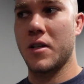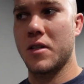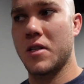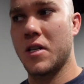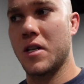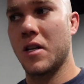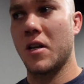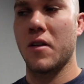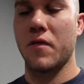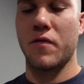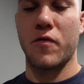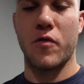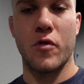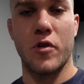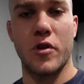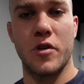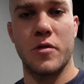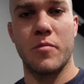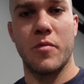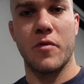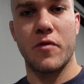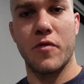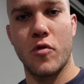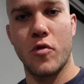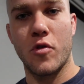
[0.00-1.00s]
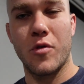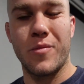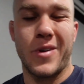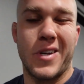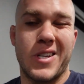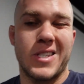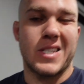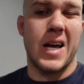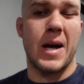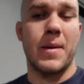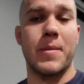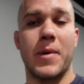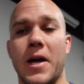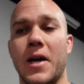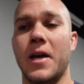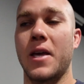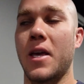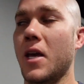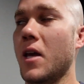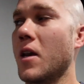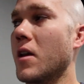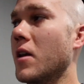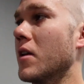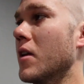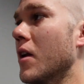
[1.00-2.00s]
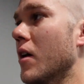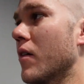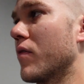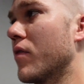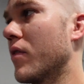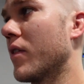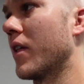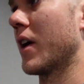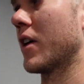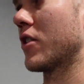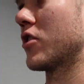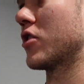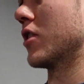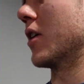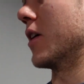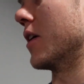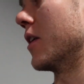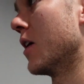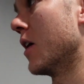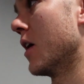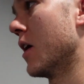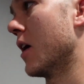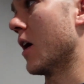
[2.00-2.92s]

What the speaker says: did it for us before, because I'm not handy enough for that shit,